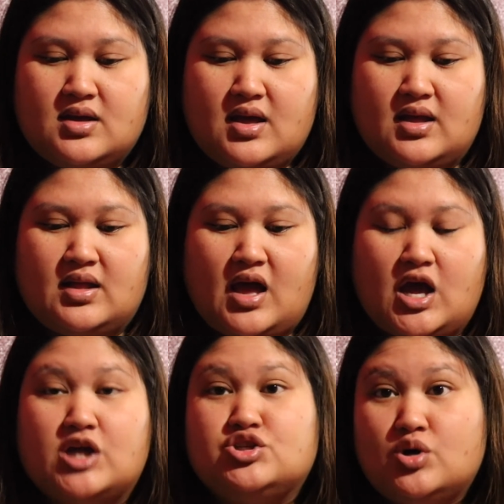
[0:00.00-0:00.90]
And
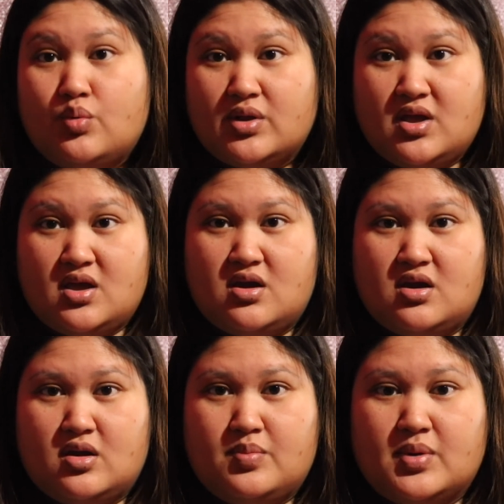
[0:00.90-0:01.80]
I don't want to hear
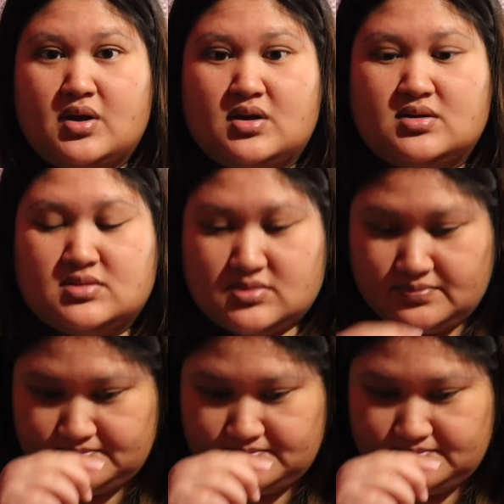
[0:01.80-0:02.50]
it because